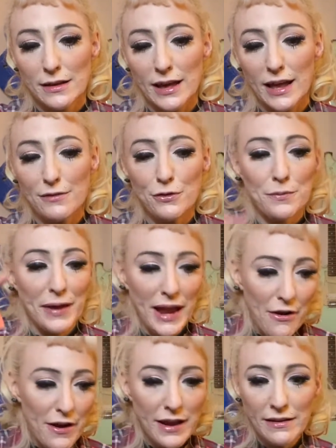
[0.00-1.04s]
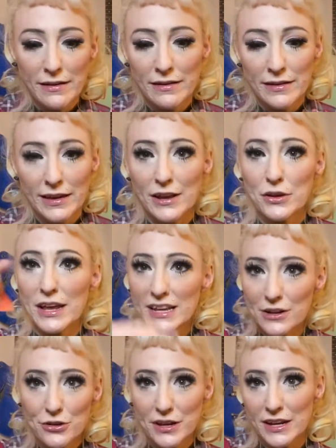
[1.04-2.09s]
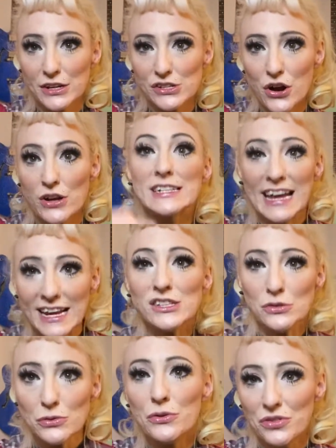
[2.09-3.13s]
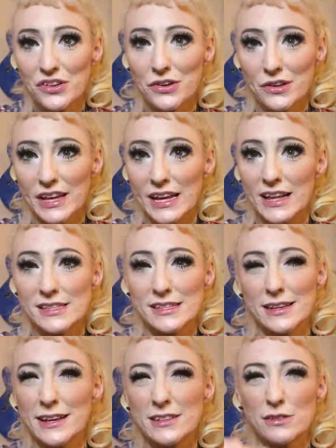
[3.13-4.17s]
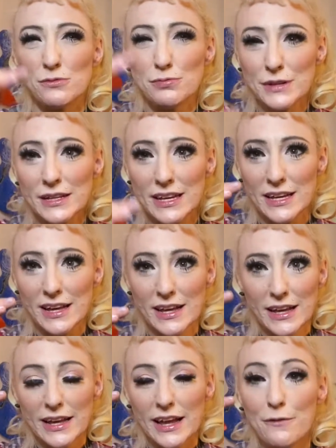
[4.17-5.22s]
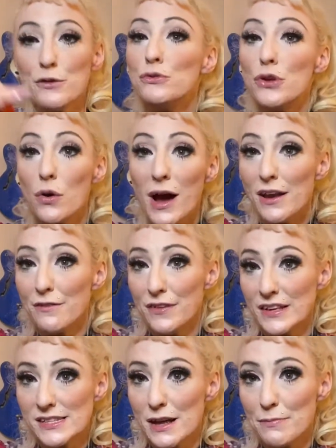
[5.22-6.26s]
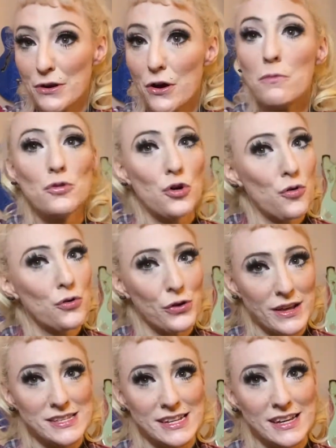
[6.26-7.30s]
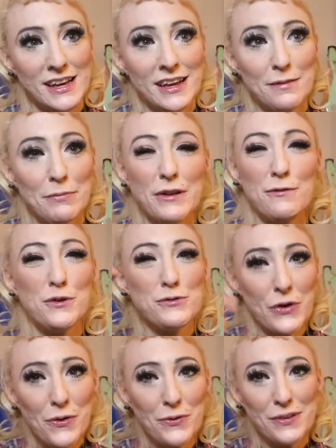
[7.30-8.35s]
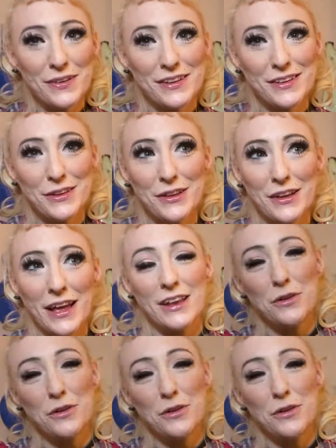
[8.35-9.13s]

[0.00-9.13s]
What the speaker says: And if you're a parent and you get your kid a guitar, take it to a luthier. Like it's a really, if you know how to fix it up at home, go crazy. But if you don't, and you